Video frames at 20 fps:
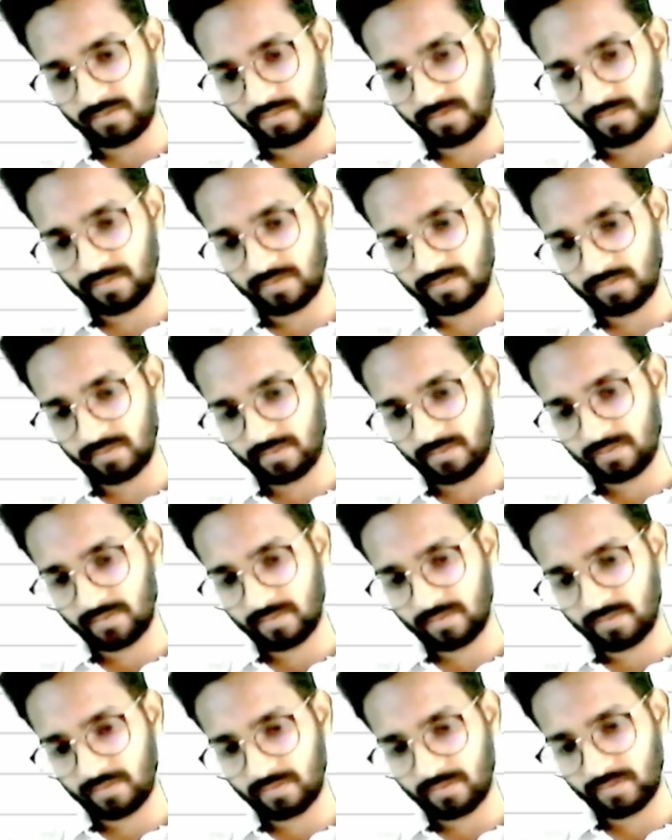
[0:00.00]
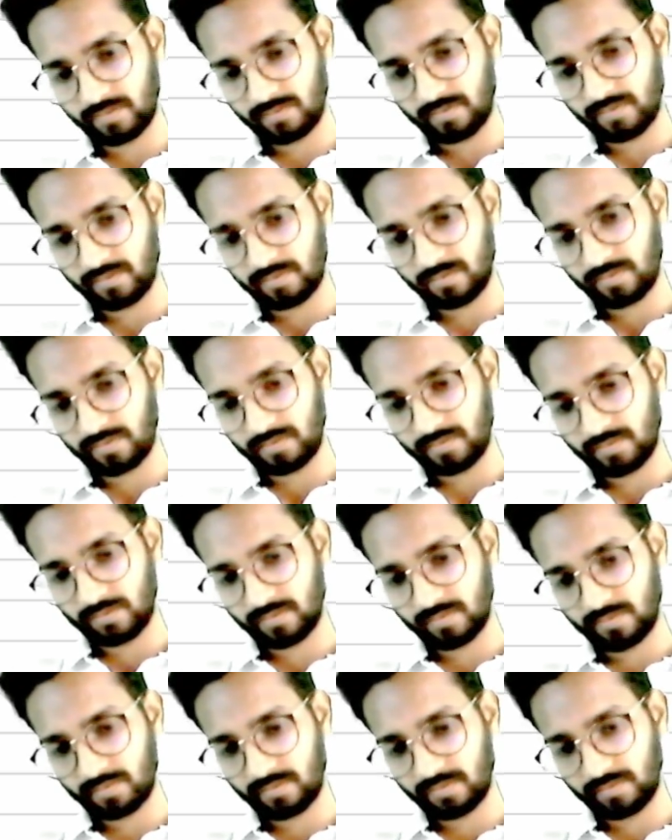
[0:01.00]

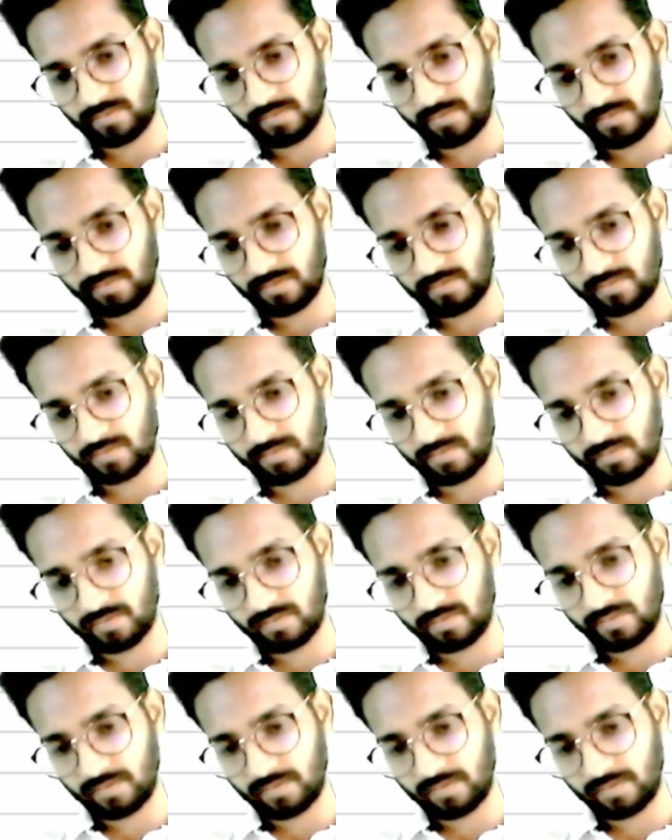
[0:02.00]
Nothing is said.